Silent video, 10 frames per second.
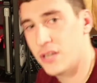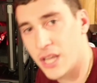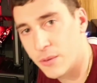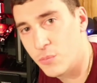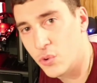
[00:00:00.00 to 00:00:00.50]

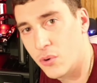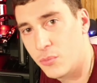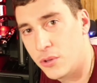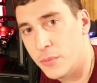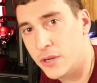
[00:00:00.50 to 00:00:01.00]

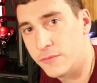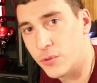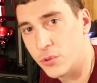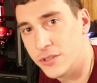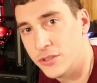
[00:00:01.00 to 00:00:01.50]
abnormal amount of
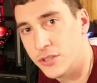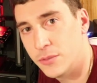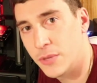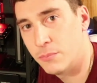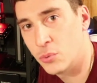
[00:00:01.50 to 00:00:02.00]
voltage into
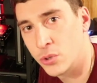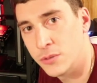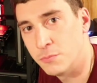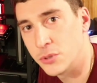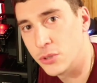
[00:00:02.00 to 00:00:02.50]
my board
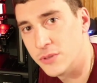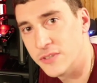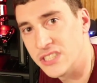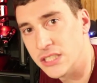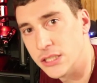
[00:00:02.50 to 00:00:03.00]
and blow
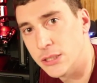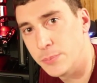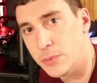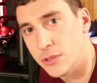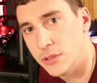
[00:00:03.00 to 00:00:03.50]
everything
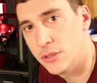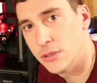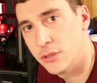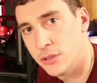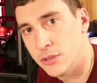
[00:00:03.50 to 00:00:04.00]
up?
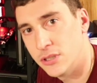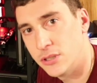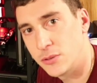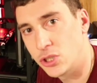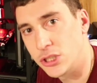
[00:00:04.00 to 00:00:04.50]

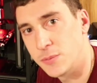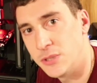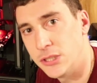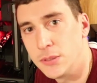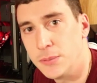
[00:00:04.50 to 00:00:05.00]
Cause
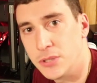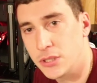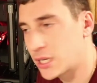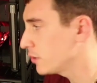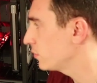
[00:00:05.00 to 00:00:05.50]
me to
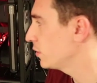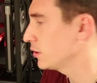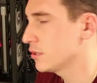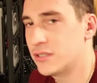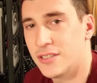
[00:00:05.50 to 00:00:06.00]
rebuild? I don't know.
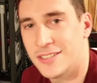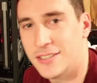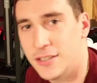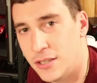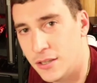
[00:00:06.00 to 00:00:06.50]

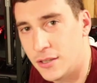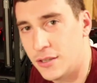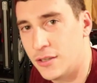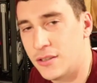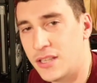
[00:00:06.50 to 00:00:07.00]

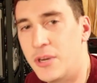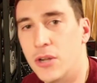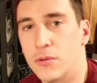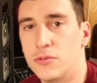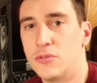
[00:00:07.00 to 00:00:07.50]
Let me
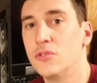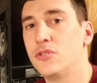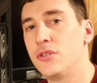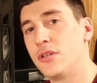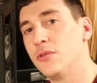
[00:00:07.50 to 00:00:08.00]
know.
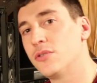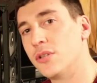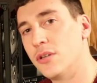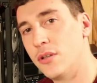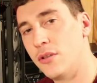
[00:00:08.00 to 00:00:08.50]
Do you use
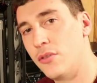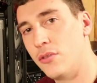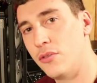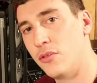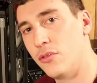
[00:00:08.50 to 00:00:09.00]

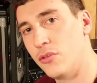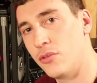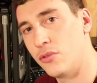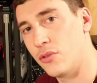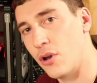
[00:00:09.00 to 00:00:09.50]

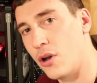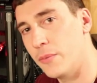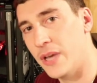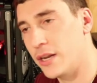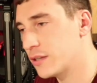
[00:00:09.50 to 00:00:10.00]
the
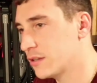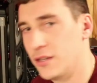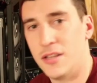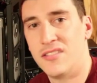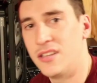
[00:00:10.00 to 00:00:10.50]
automatic,
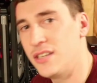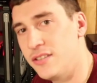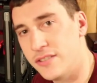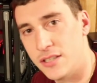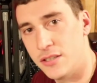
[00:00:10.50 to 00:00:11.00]
the
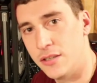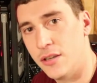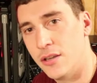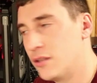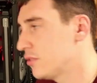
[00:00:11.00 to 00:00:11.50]
easy,
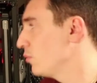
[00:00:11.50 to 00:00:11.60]
the